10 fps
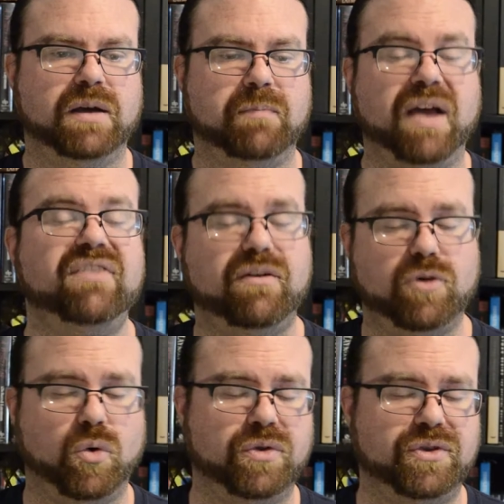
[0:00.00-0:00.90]
my
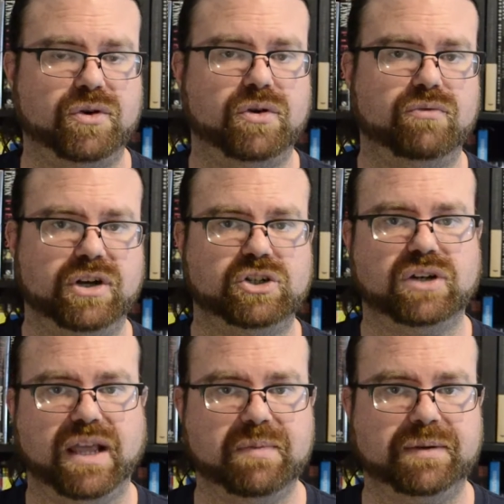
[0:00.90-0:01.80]
favorite author, Richard
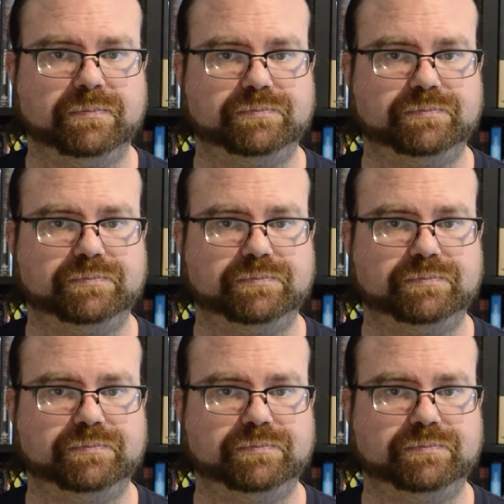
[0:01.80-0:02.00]
Laymon.